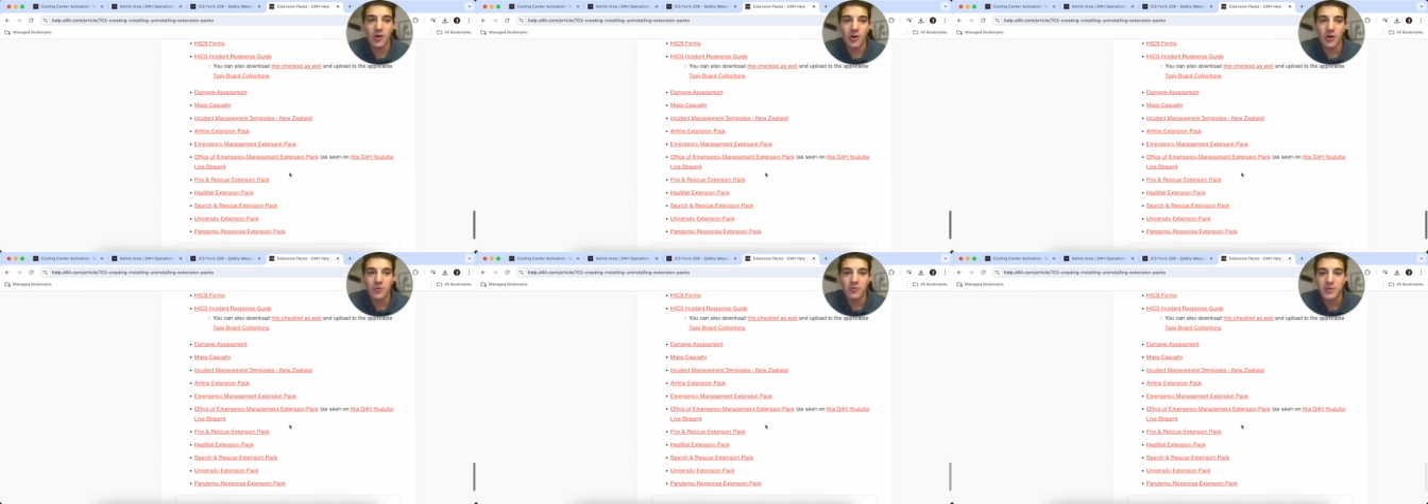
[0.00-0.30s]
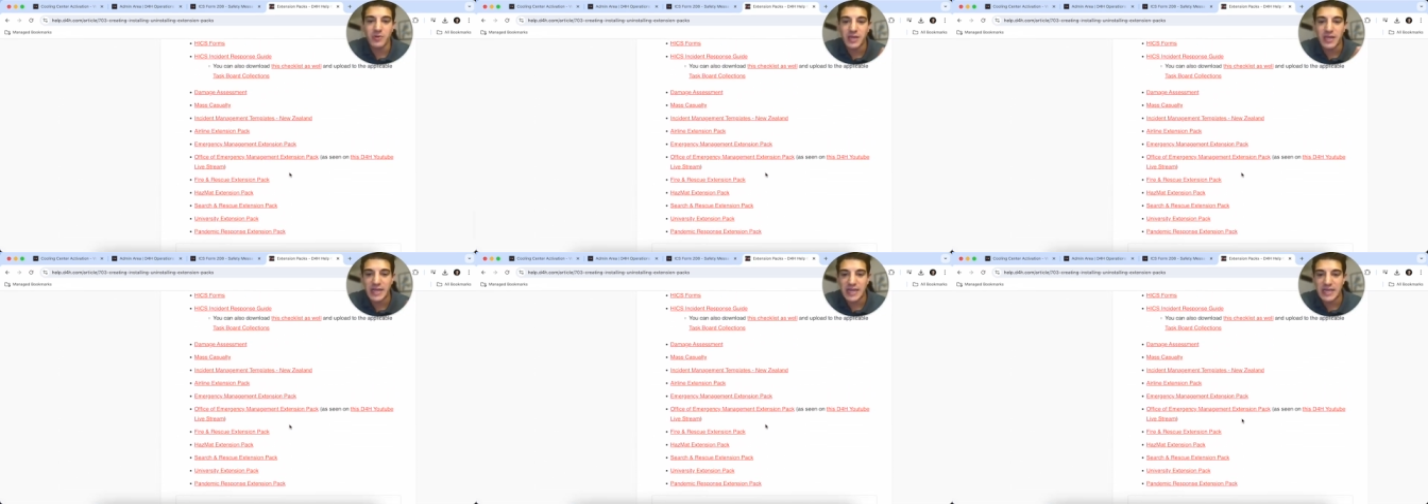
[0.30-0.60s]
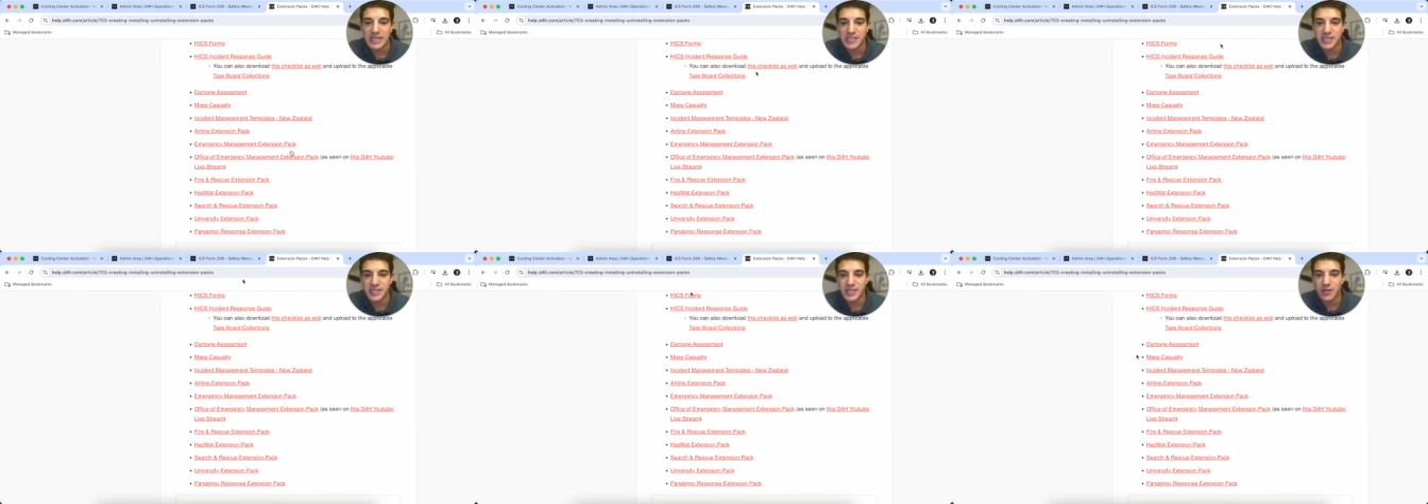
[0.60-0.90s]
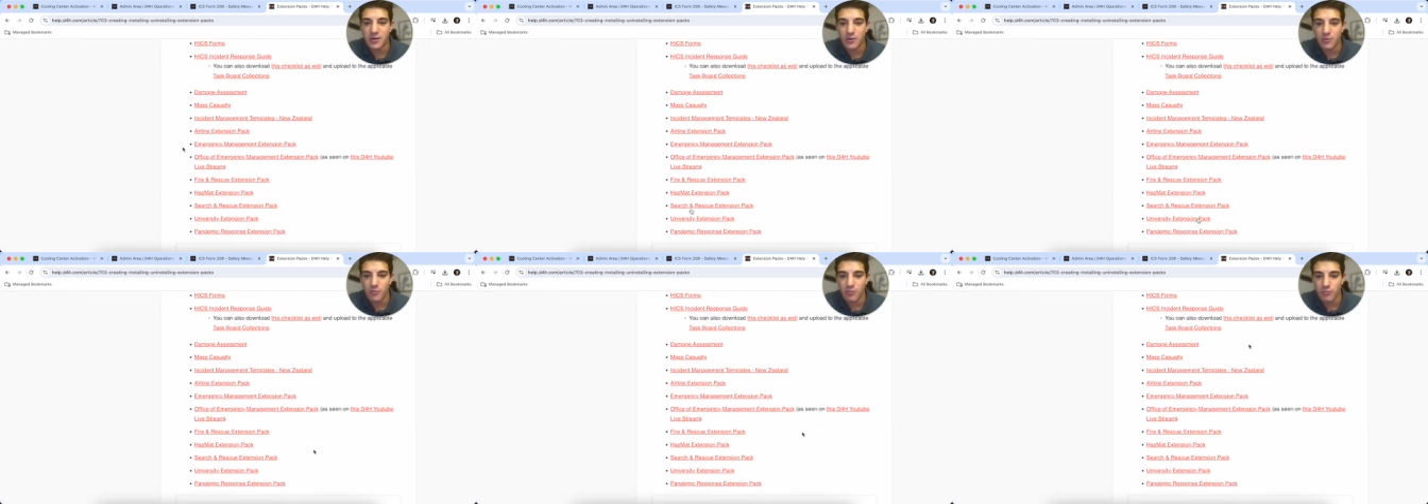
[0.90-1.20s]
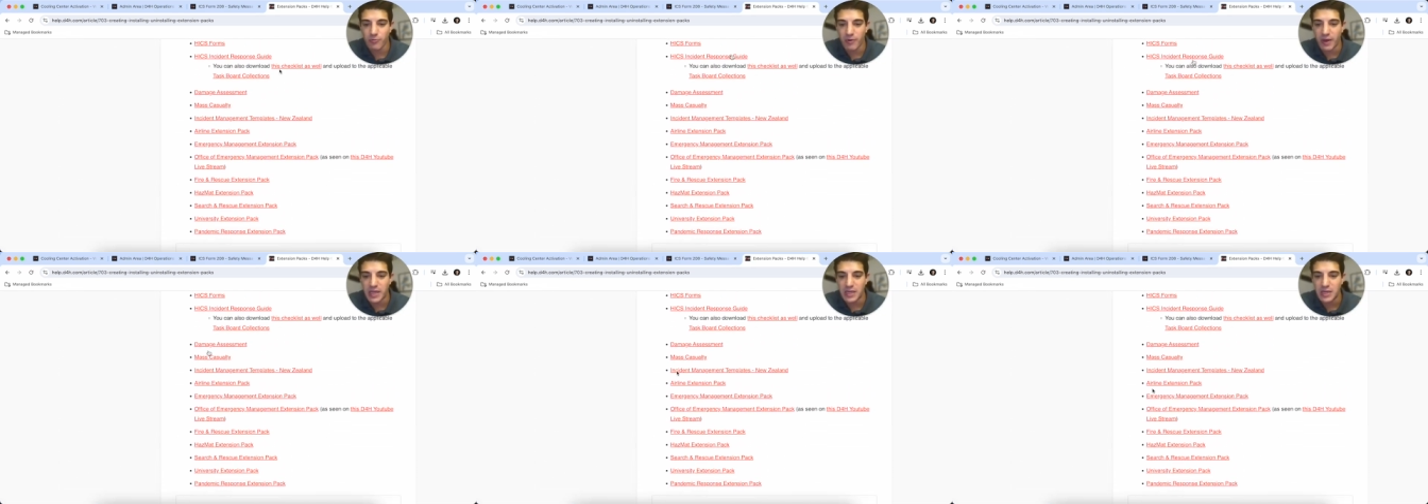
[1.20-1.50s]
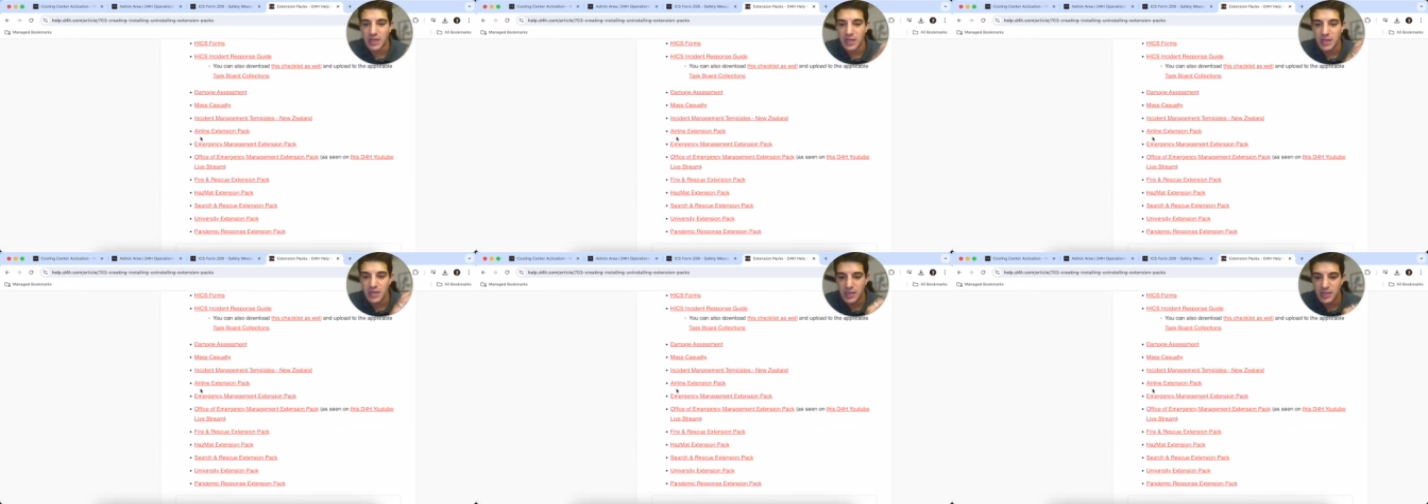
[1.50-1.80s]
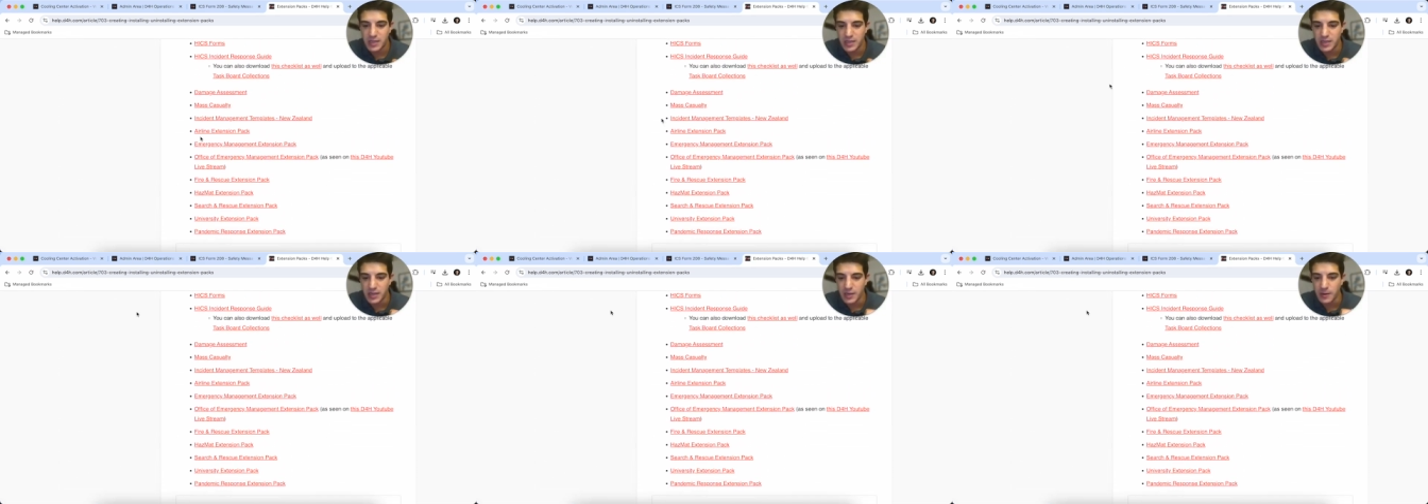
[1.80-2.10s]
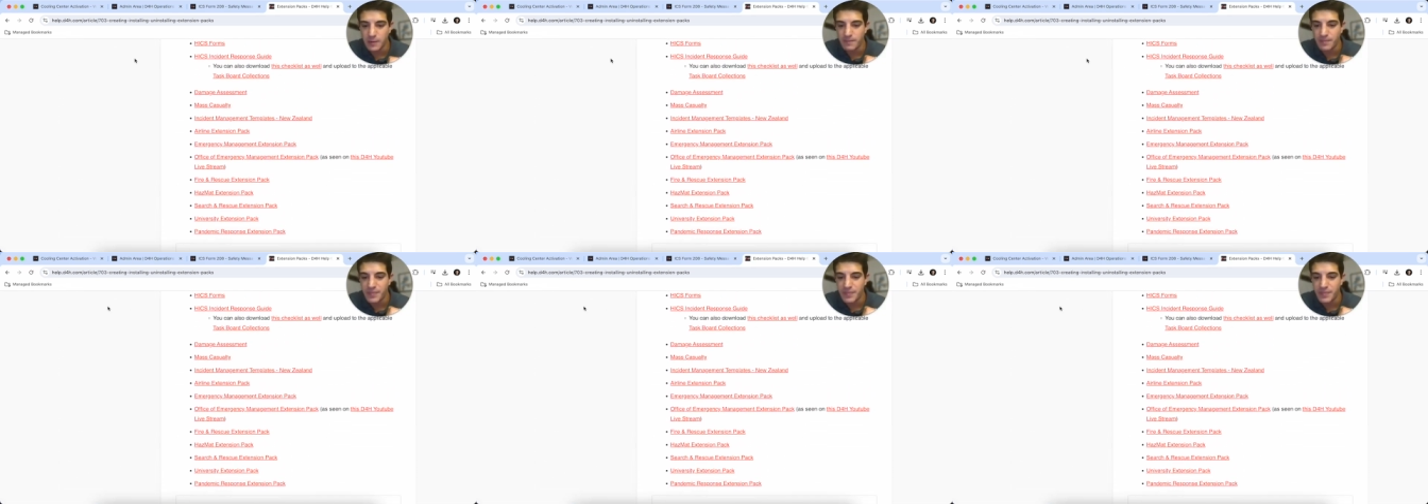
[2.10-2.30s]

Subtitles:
own incident right here.